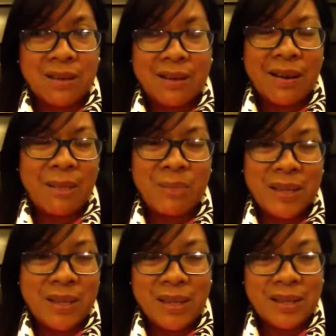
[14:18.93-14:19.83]
I'm
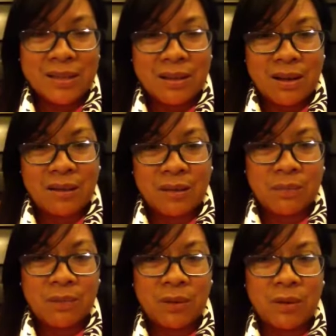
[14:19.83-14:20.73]
thinking it's not gonna,
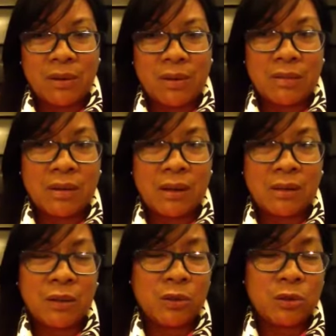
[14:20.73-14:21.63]

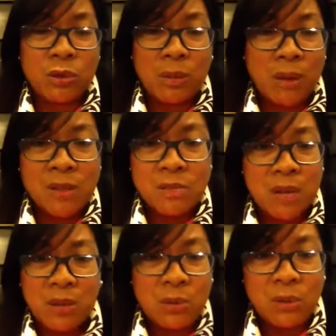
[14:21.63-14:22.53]
3 months may
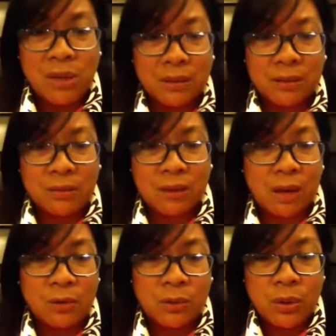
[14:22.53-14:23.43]
do it. I
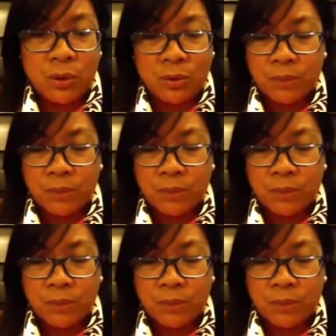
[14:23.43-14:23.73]
don't know.